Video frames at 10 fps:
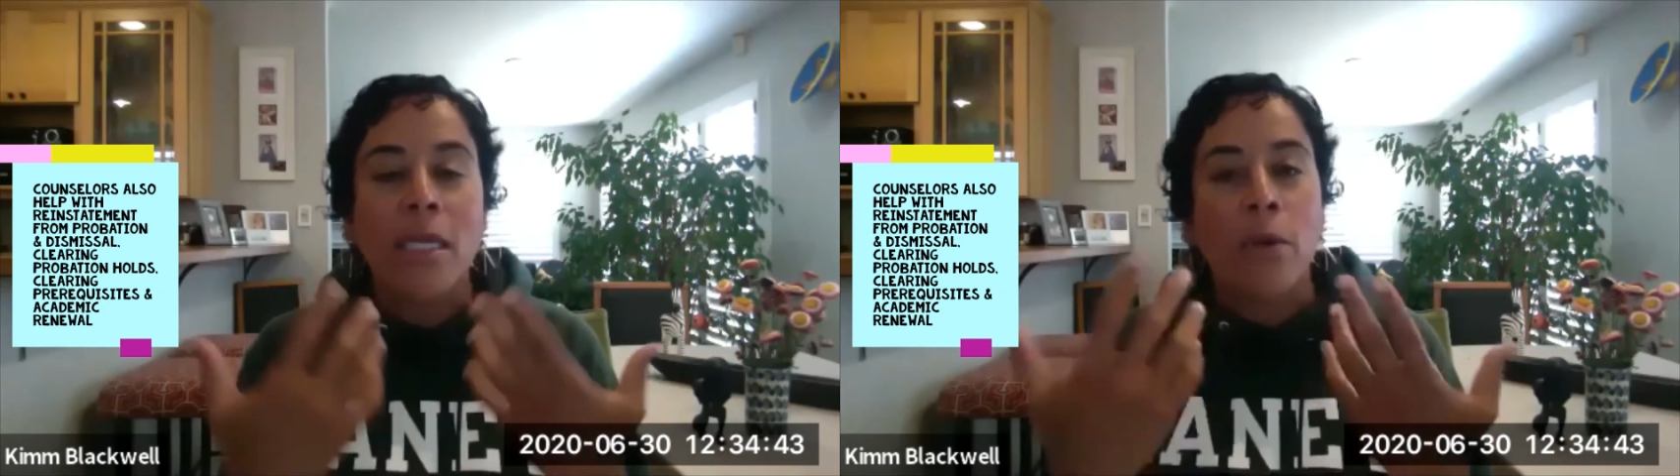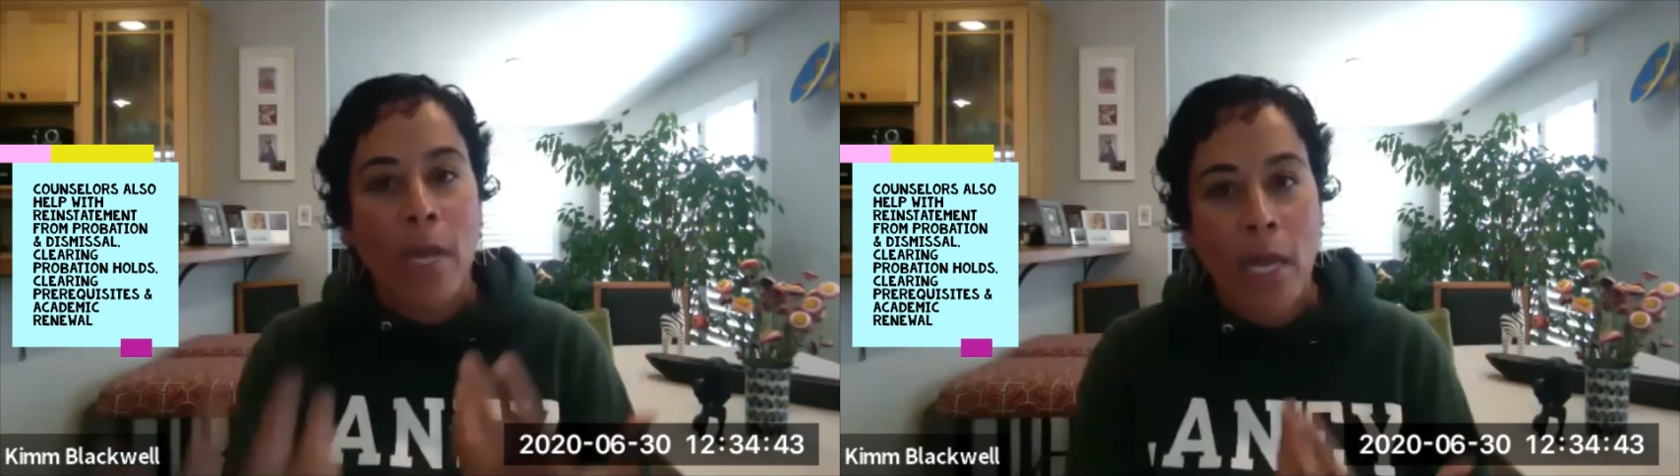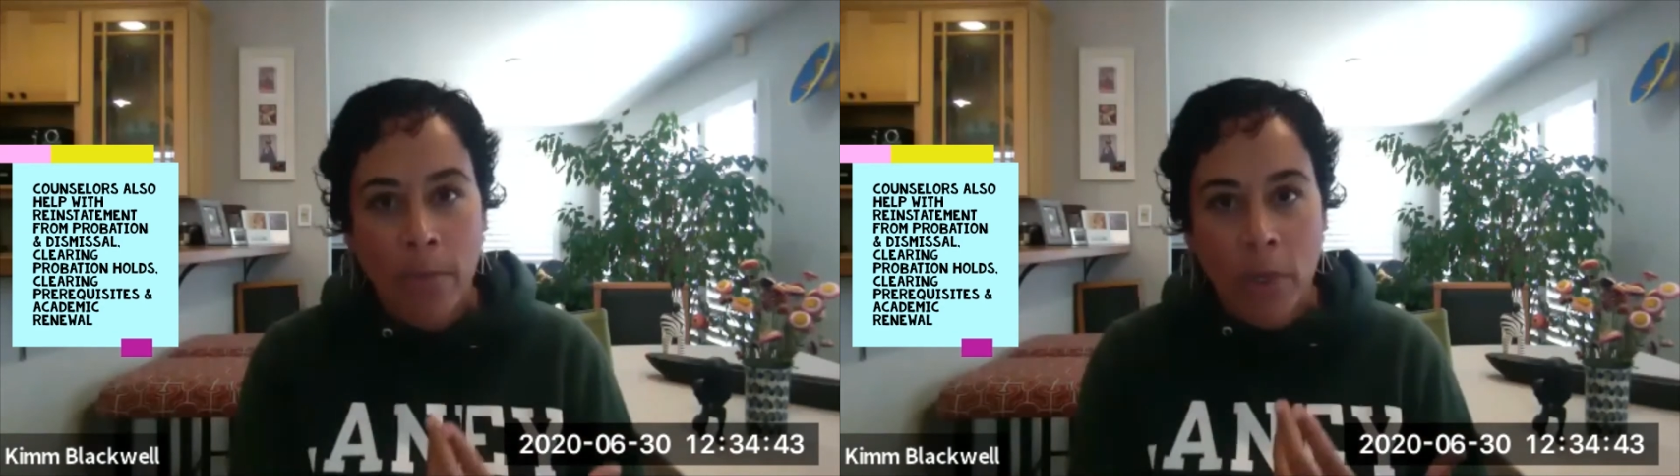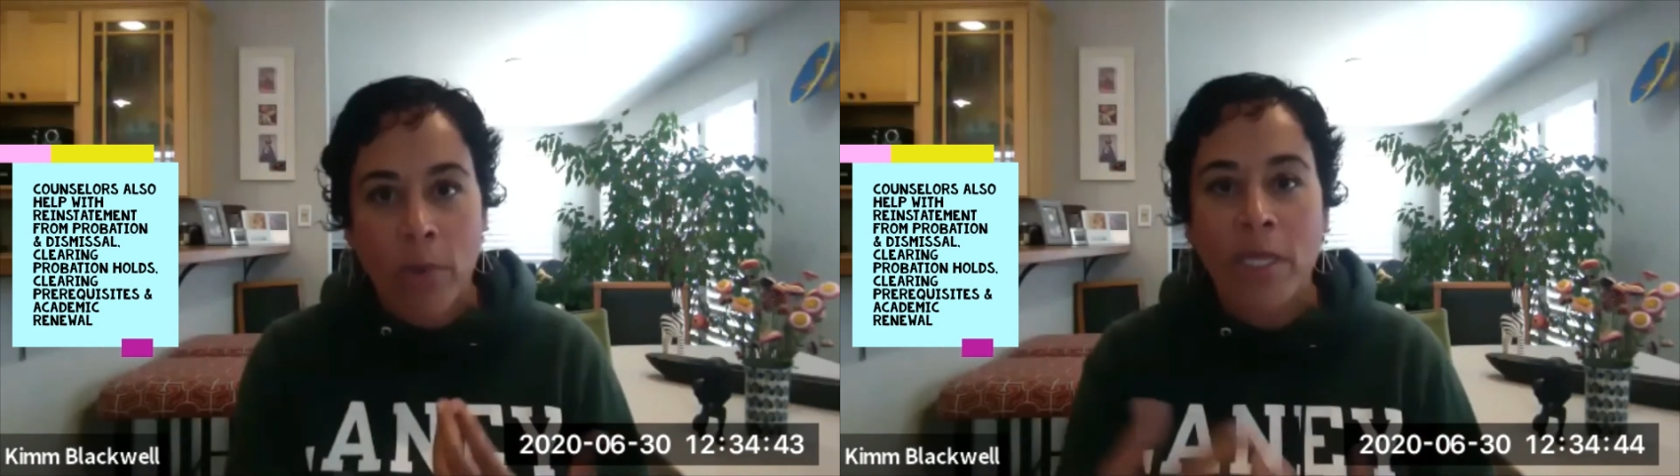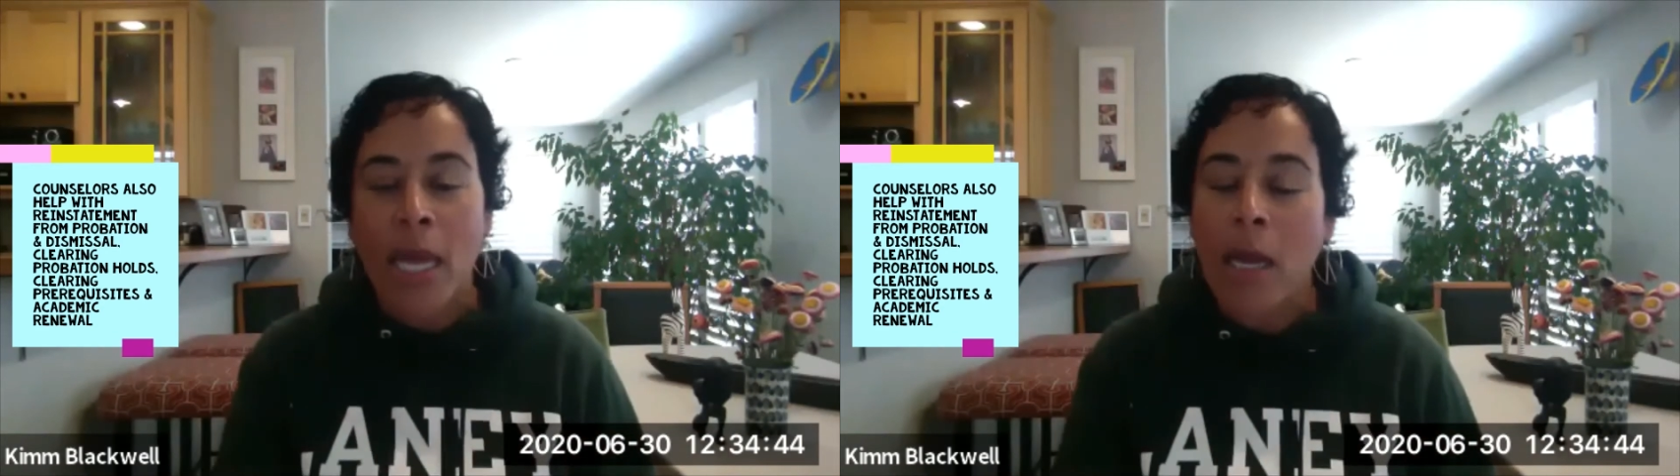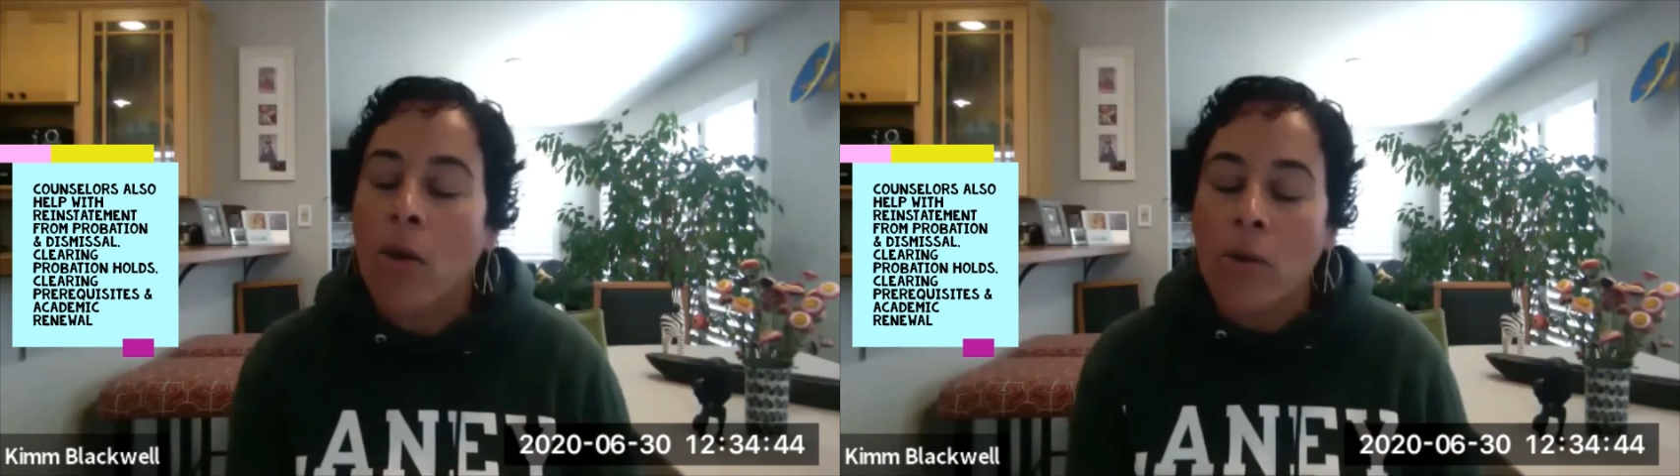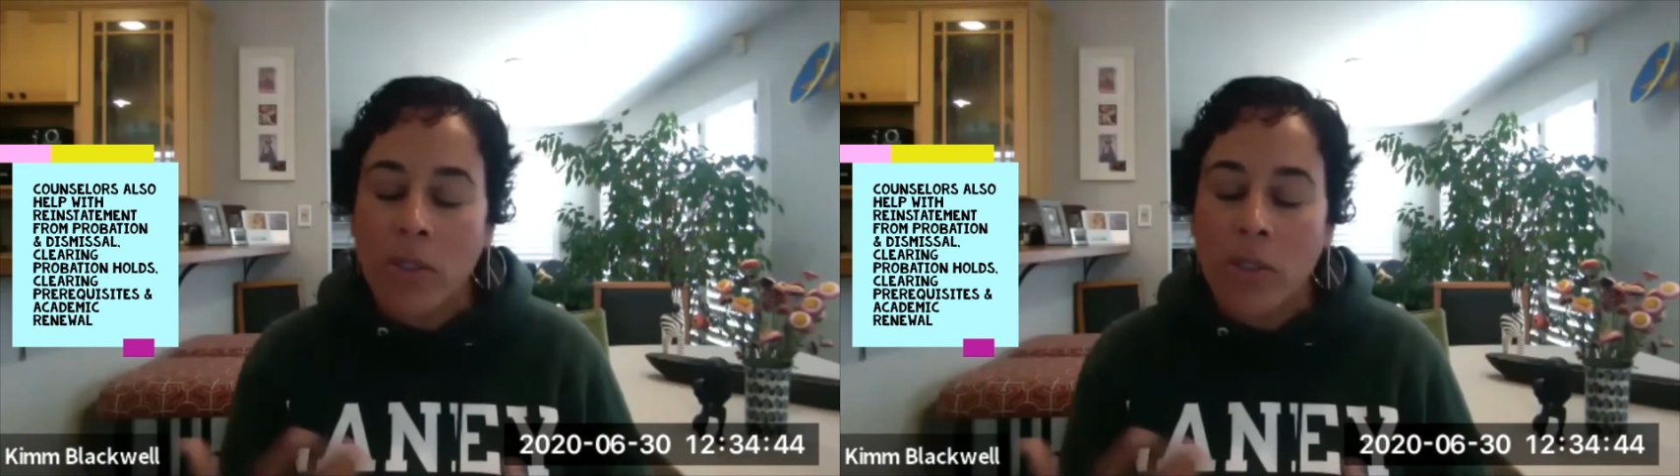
and we help you with that goal.